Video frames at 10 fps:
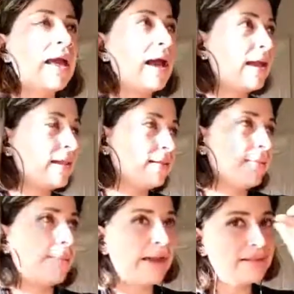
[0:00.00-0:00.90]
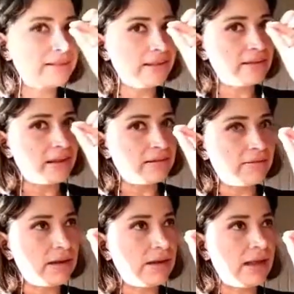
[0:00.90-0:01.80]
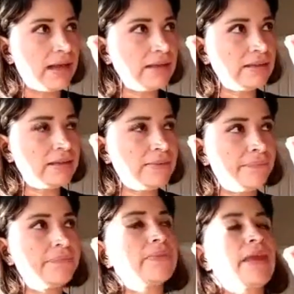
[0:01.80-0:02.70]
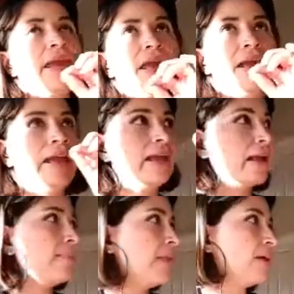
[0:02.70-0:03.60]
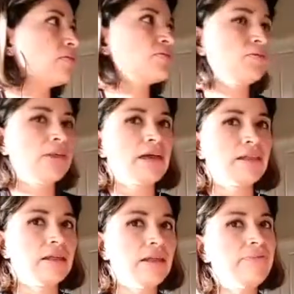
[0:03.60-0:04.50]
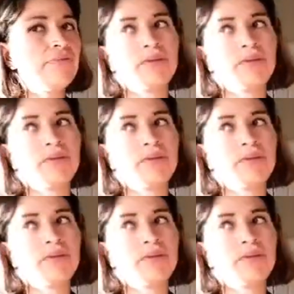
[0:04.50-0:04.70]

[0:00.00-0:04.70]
And by seeing that red light, it can make us do that. If, for